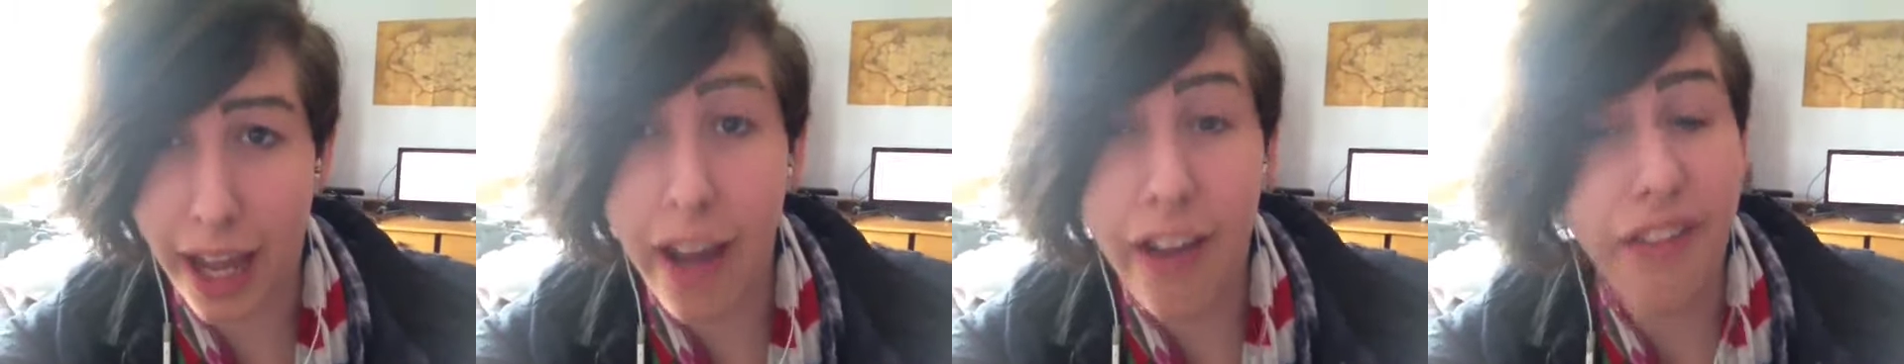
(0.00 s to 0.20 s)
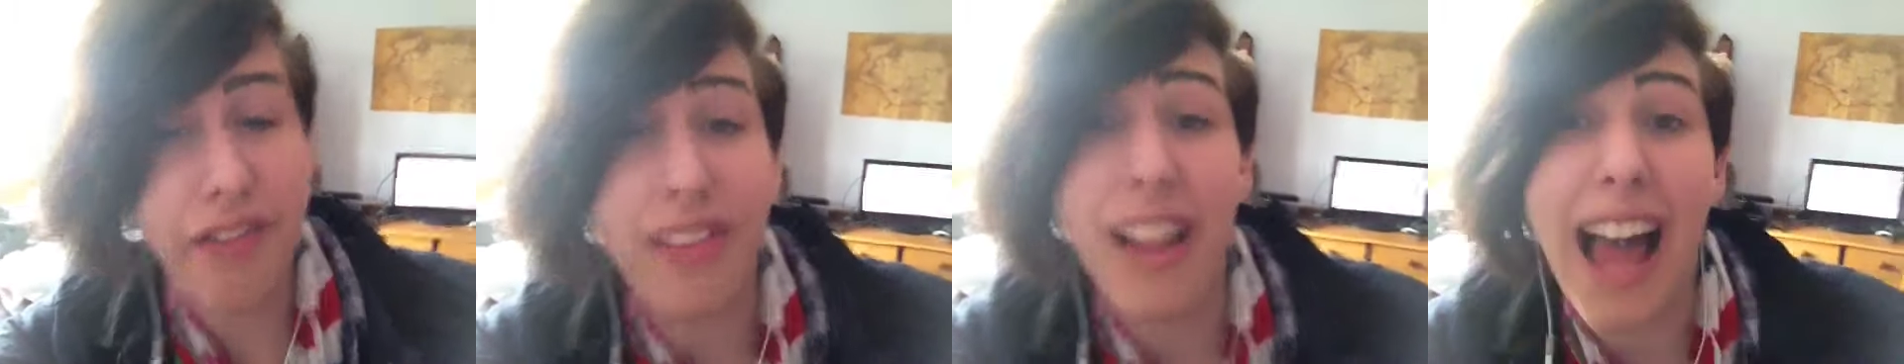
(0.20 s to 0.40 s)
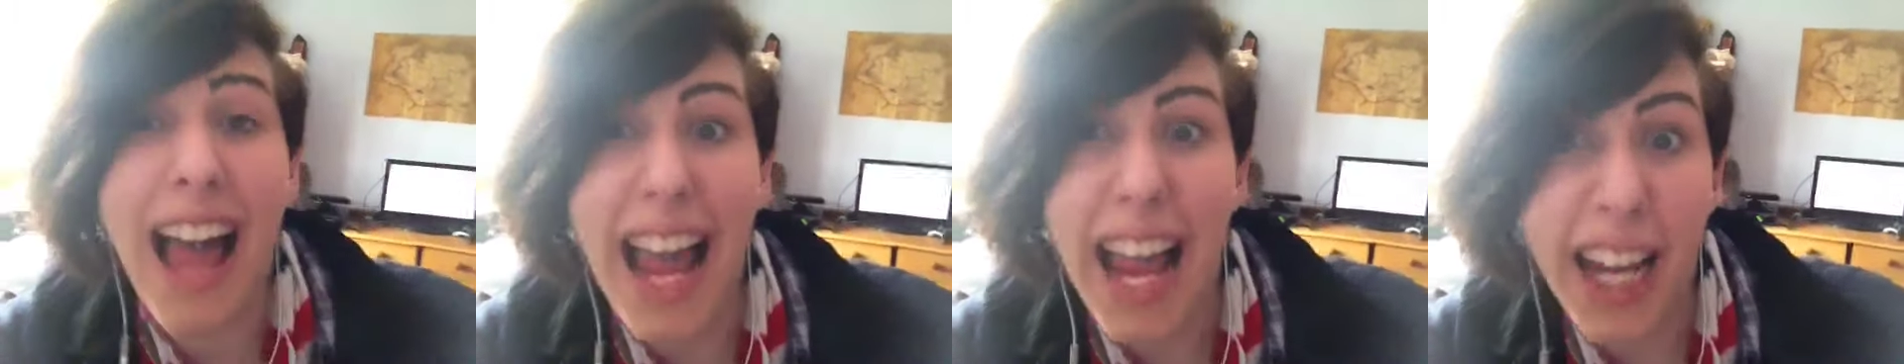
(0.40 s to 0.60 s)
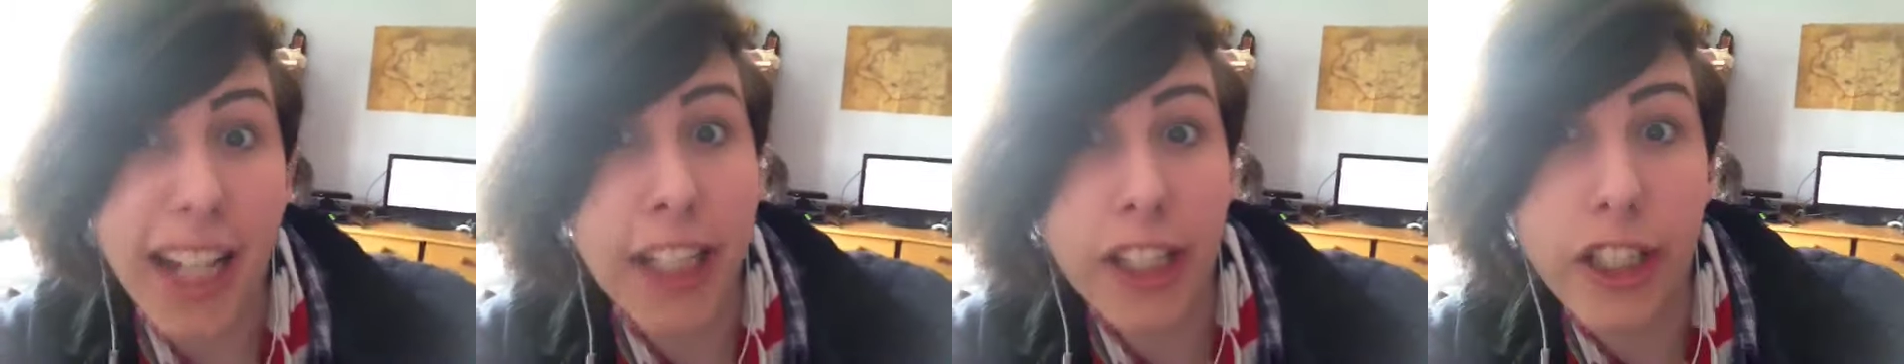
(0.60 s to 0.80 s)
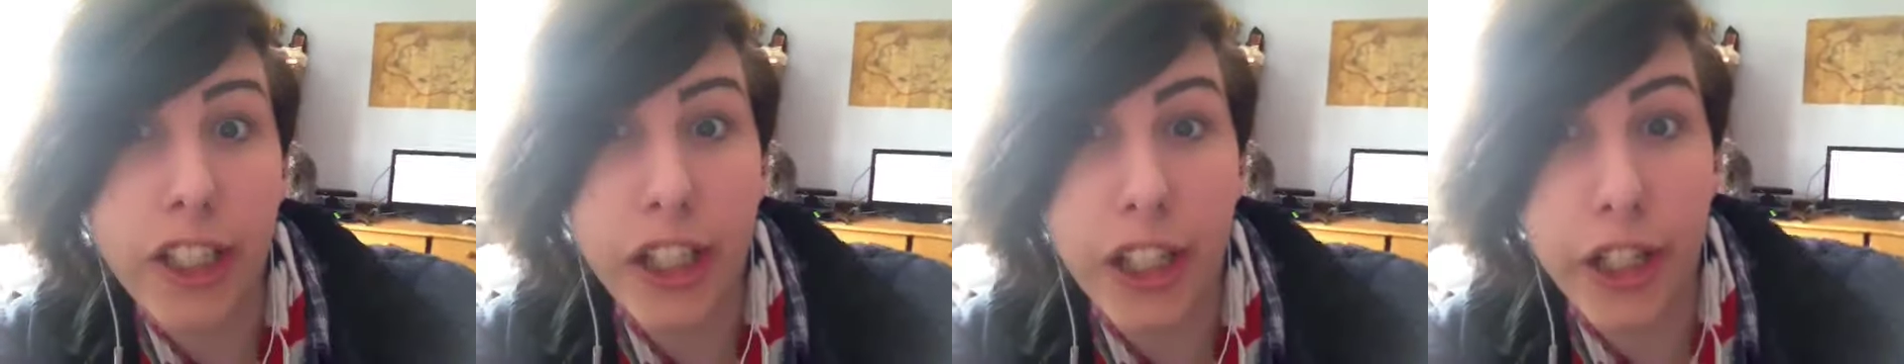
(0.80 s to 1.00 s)

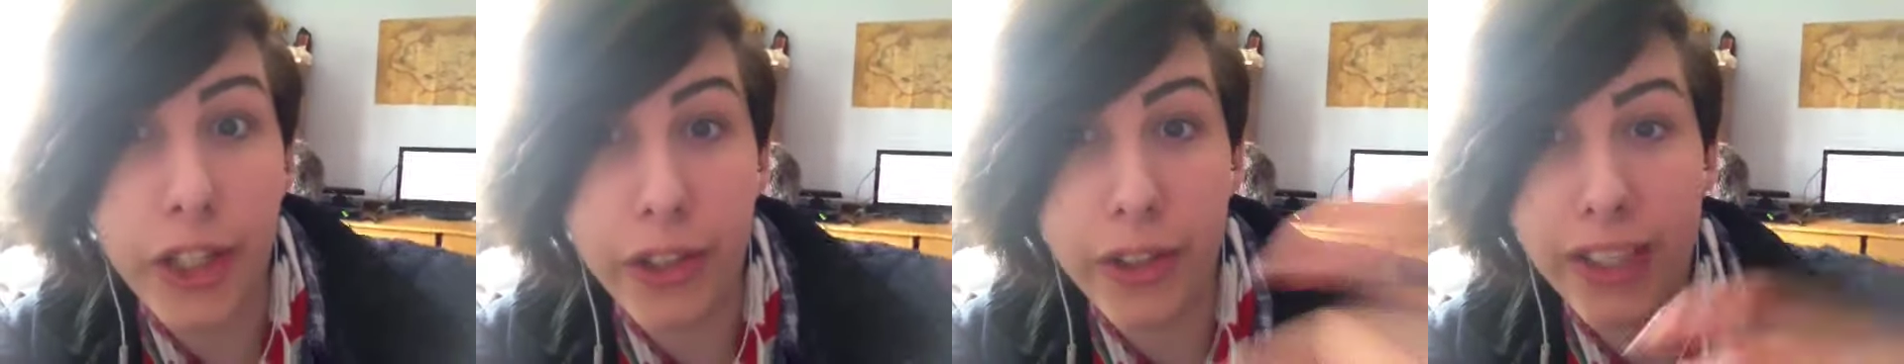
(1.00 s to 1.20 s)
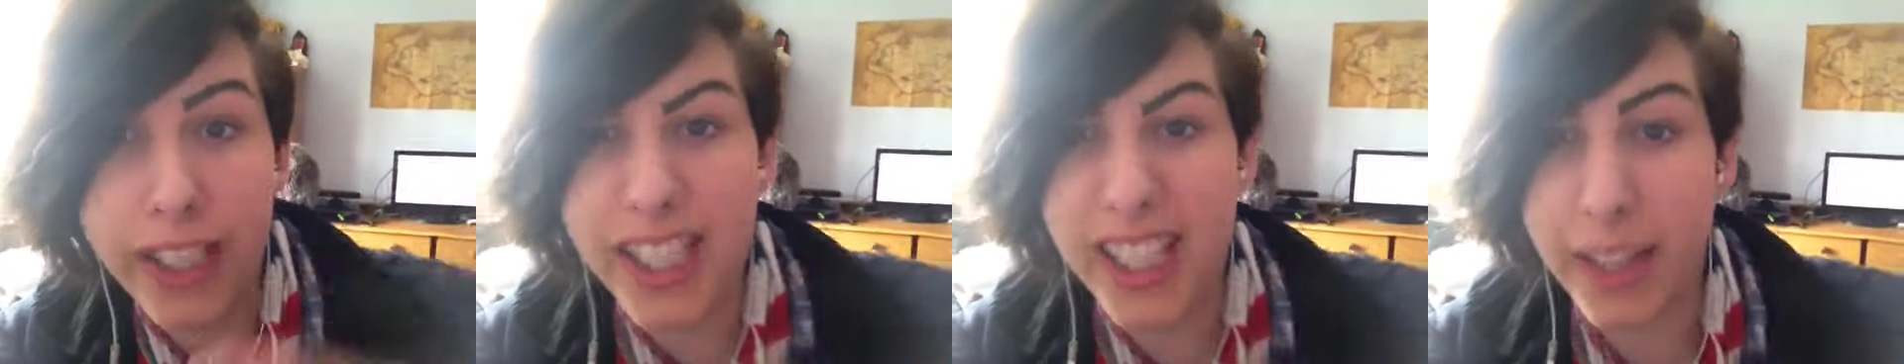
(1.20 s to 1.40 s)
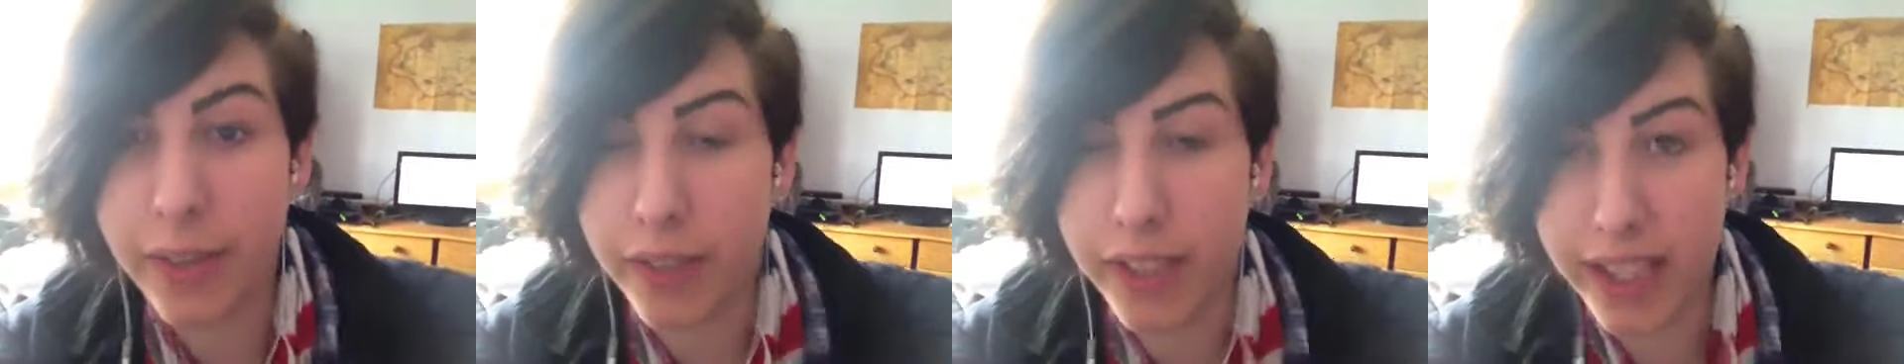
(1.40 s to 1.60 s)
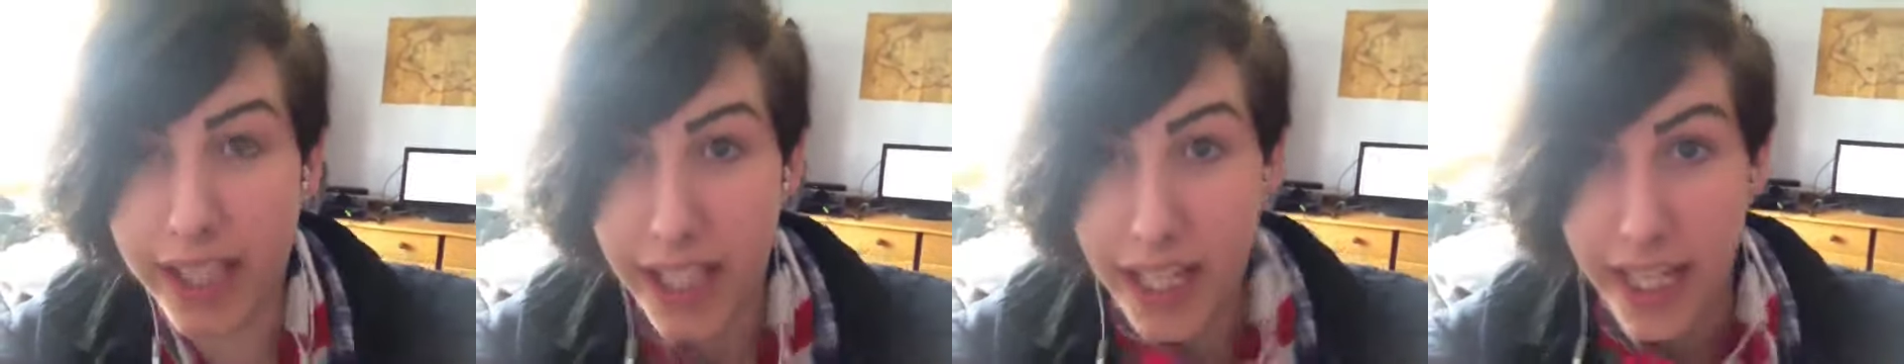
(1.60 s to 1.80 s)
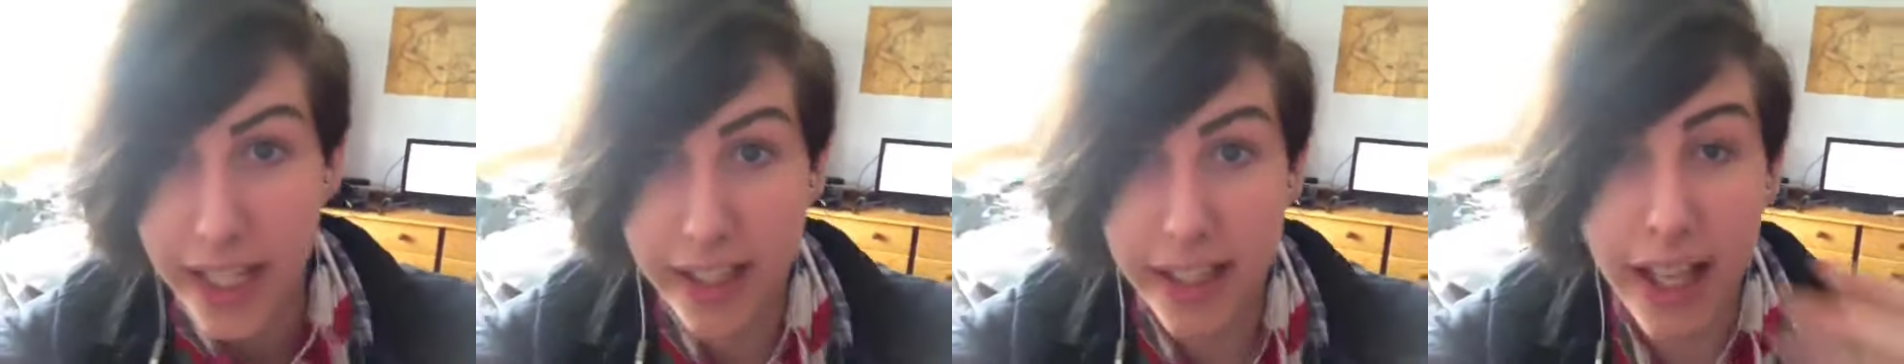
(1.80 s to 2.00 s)
flag, too, the same as
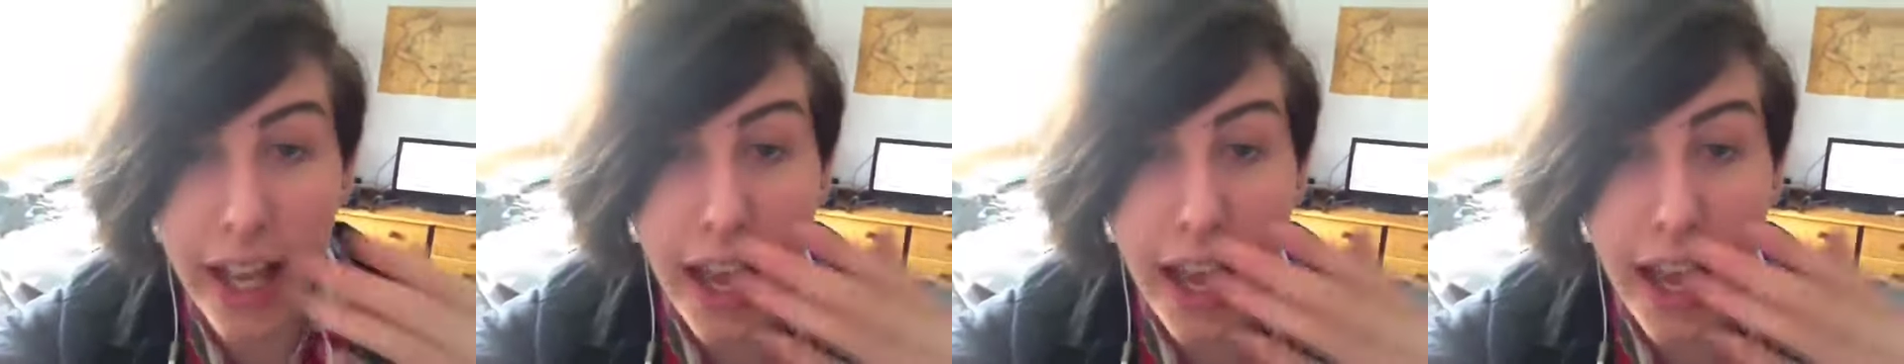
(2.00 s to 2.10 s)
this.